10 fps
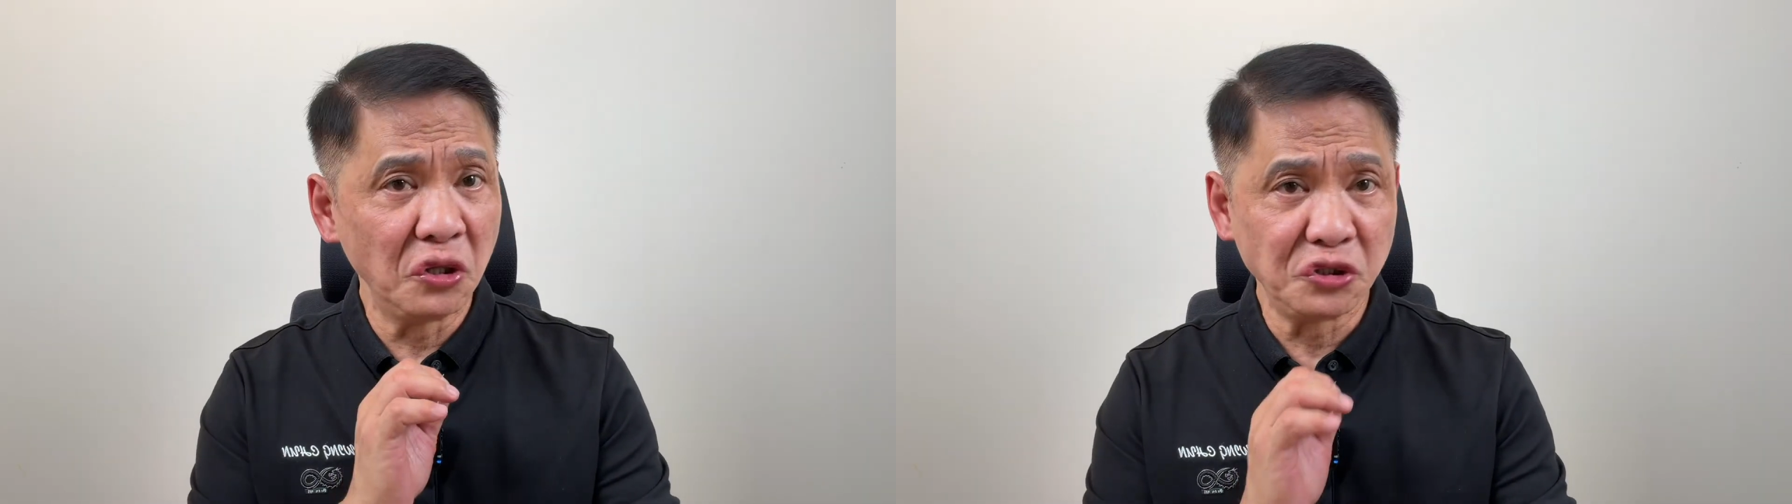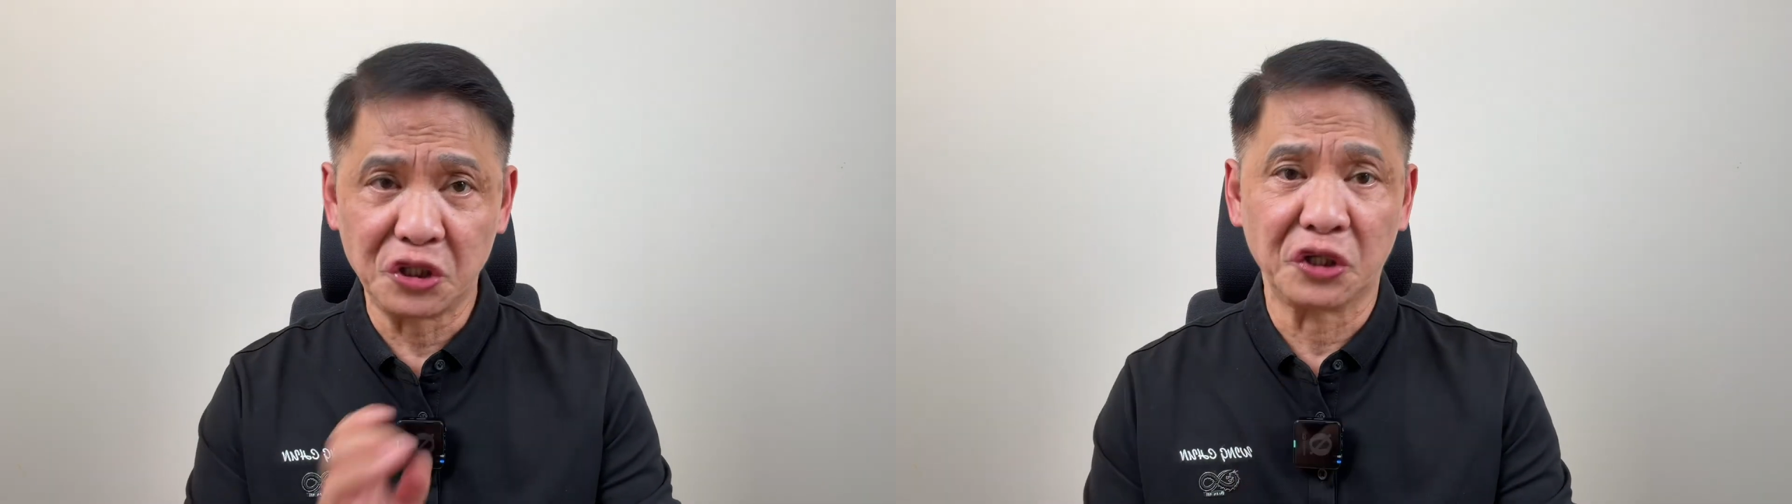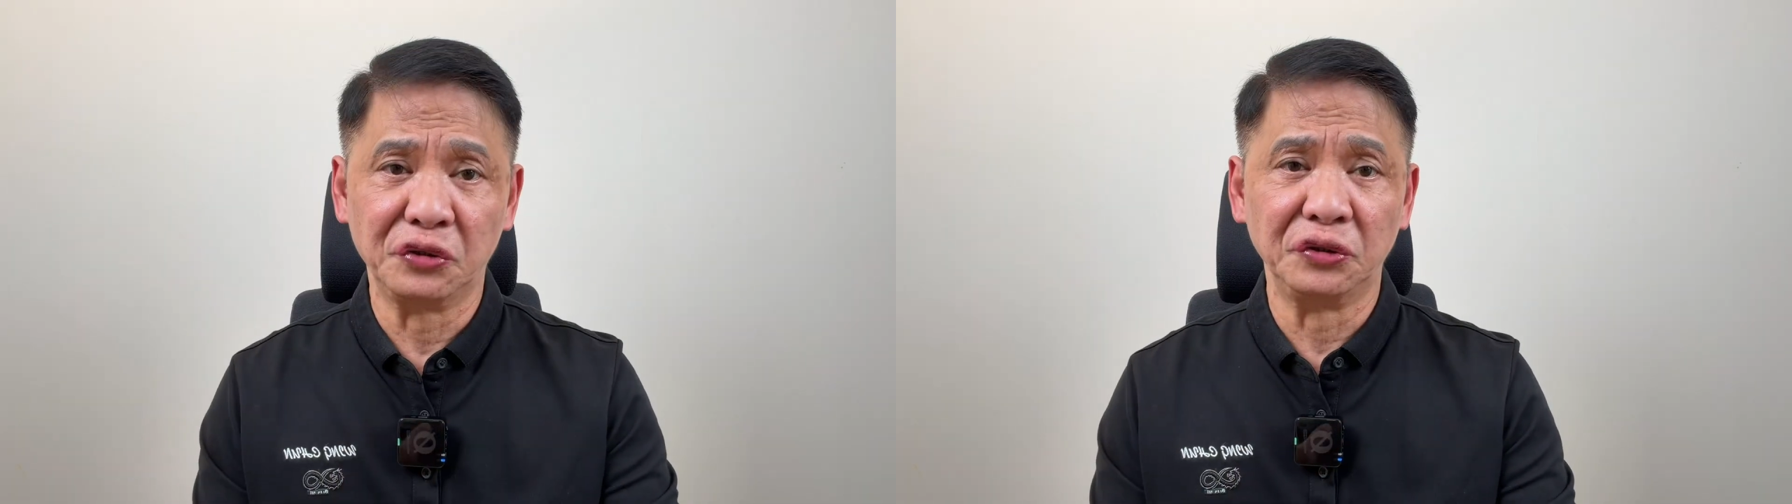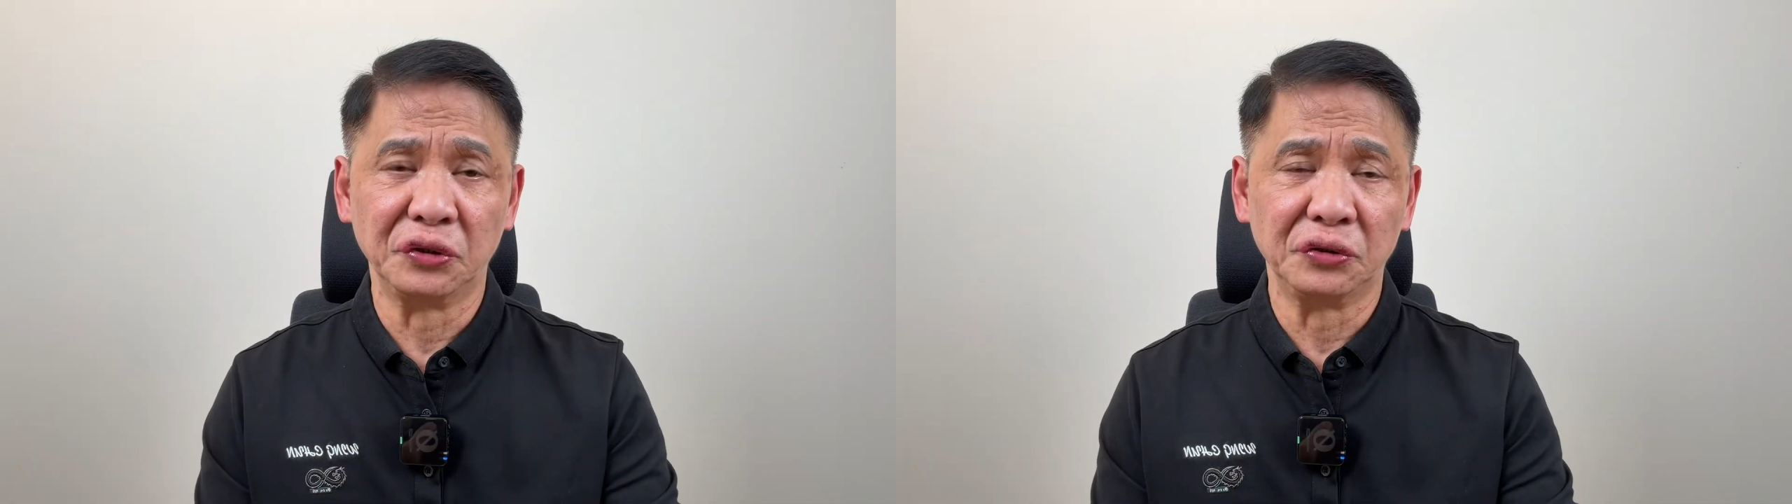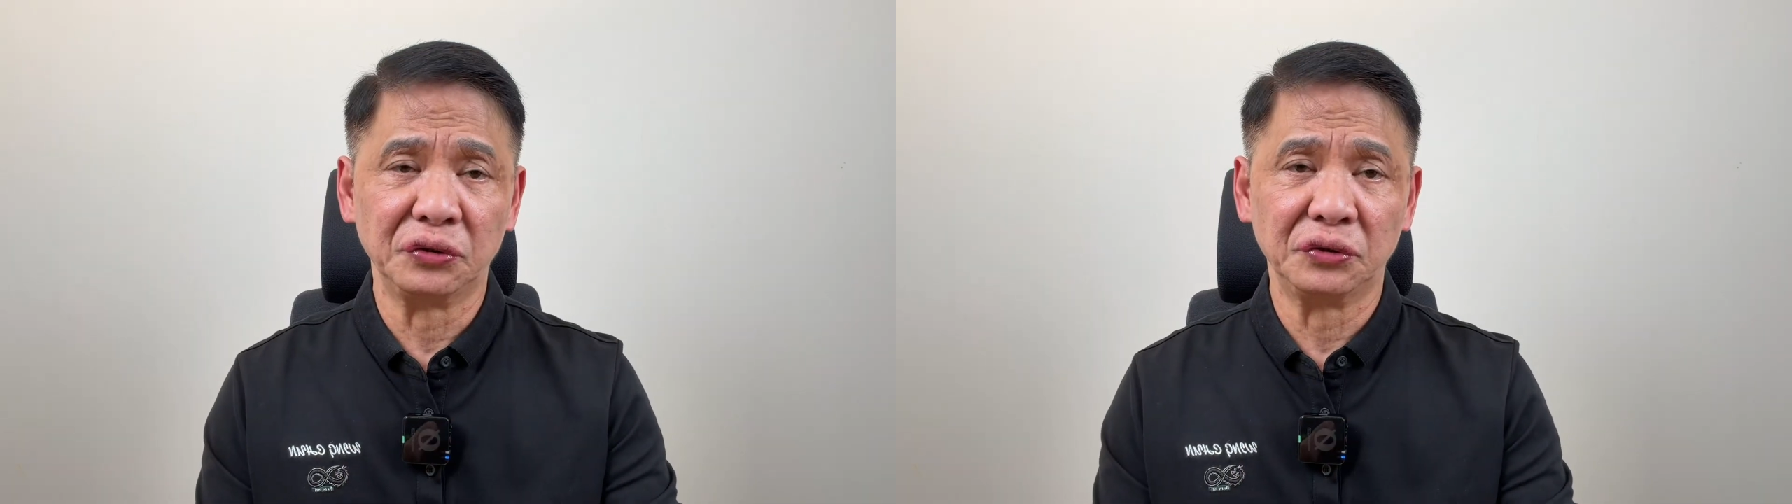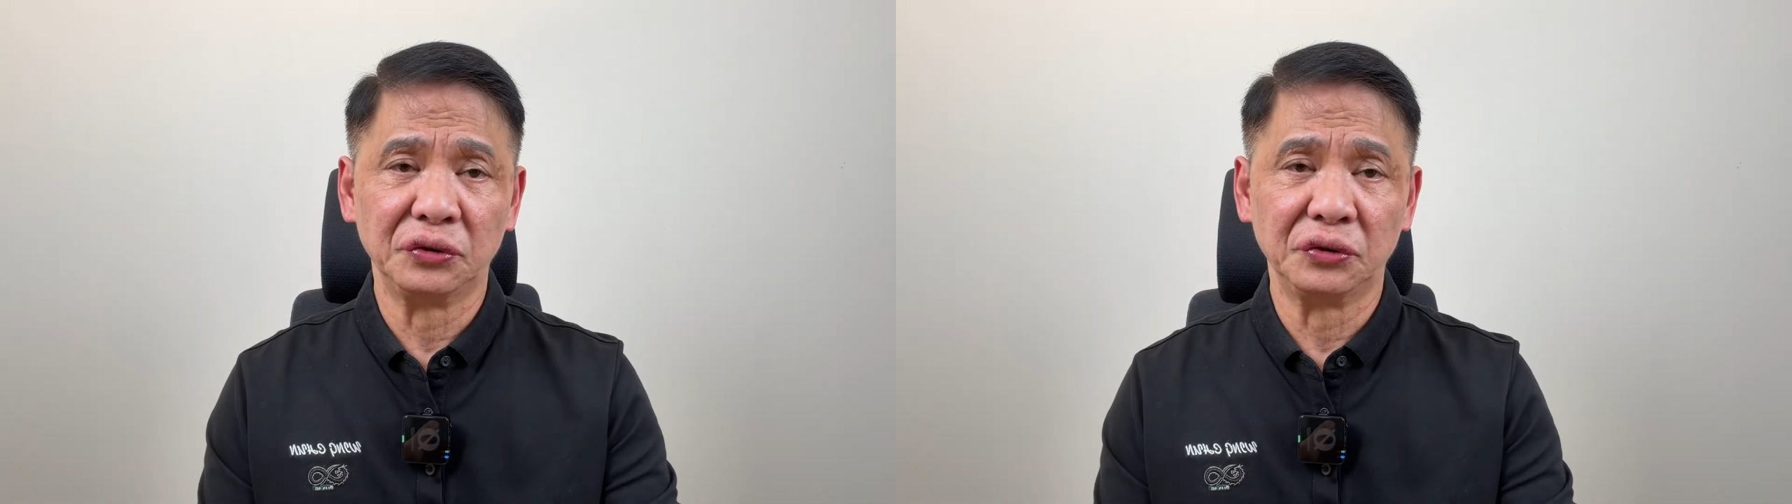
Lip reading: Jeet Kune Do.